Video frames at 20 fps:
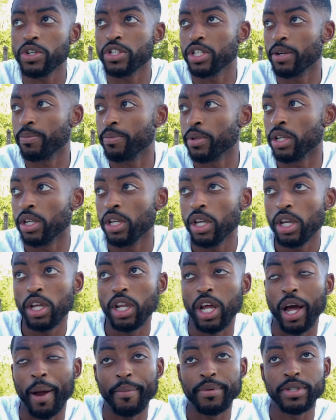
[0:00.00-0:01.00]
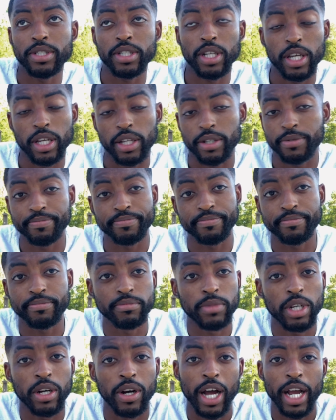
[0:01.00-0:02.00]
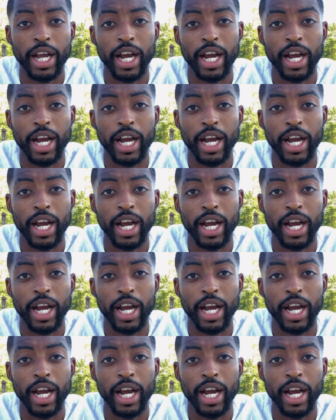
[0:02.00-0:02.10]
or something. I'm just like, bro, I